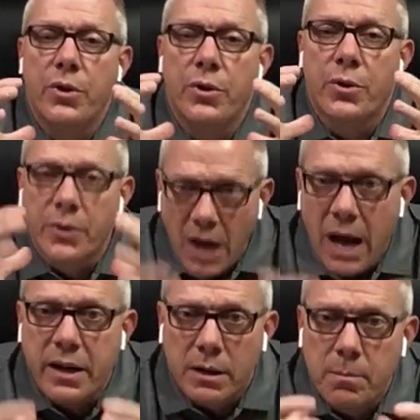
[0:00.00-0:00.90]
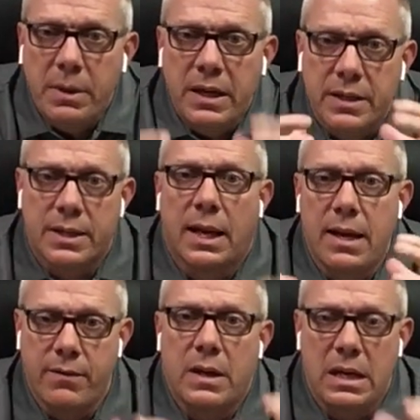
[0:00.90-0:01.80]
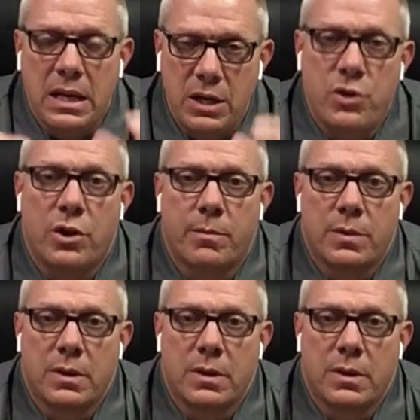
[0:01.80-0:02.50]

you're not going to be a slave in Egypt.